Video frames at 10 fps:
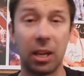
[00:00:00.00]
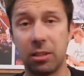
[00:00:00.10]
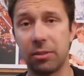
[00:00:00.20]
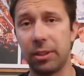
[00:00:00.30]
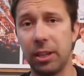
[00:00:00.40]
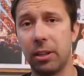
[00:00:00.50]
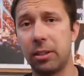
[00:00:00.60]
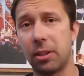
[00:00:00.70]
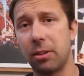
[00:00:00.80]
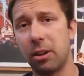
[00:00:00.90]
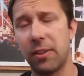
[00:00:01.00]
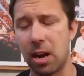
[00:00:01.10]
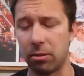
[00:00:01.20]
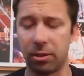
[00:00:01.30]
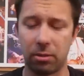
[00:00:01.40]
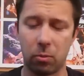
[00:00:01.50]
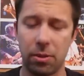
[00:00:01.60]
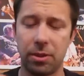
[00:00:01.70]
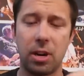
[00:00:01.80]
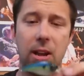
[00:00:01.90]
It's a third of an ounce,
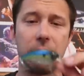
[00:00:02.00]
1/3